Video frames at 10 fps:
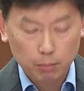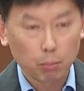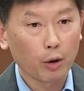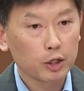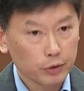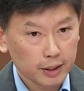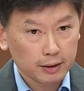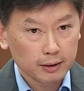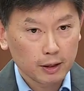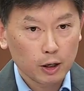monitoring,
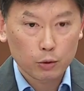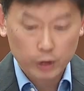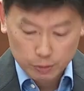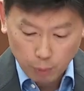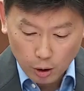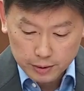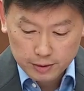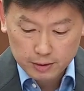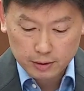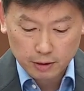
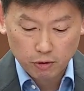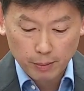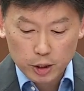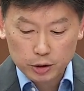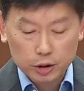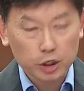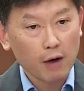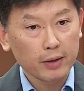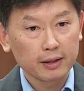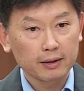response, information
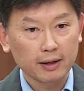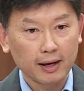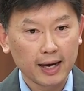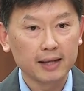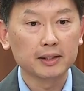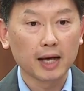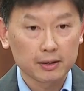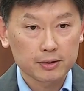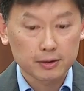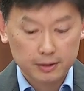sharing, and
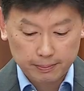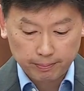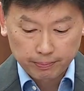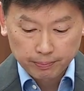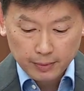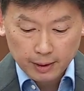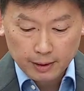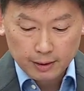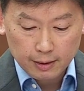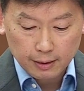analysis.
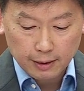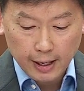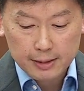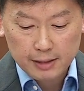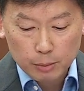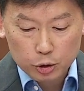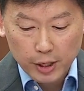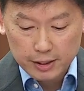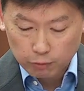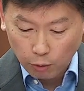As cyber
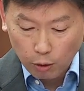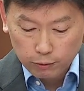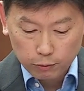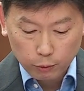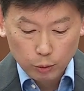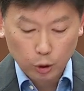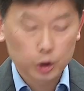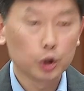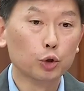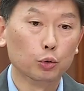threats evolve, we will
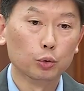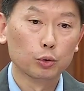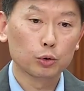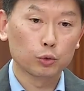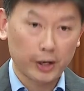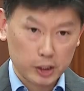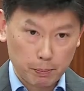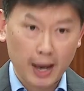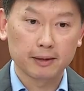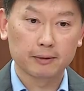continue to
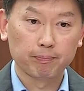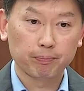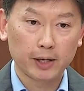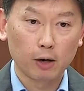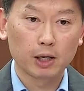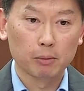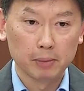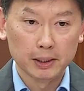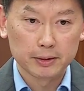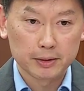expand our
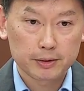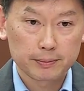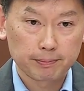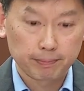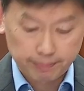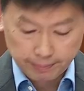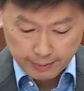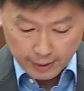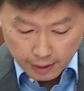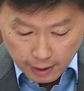capabilities.
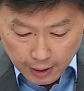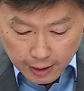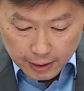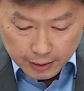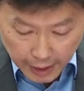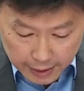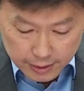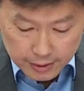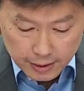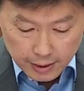
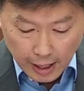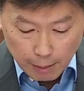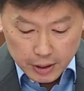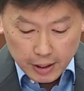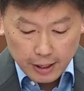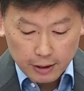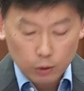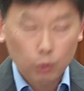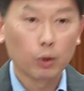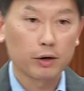Next, MPA
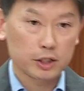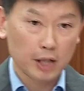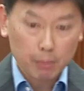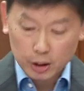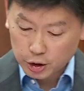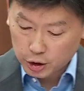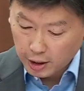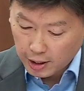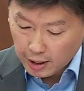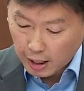will establish
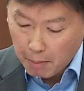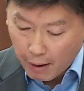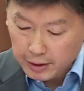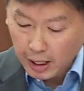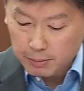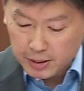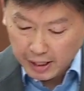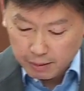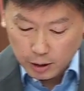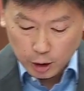a Maritime
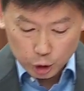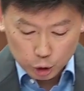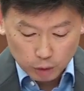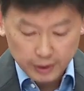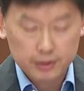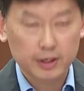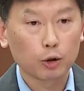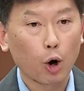Cyber Assurance and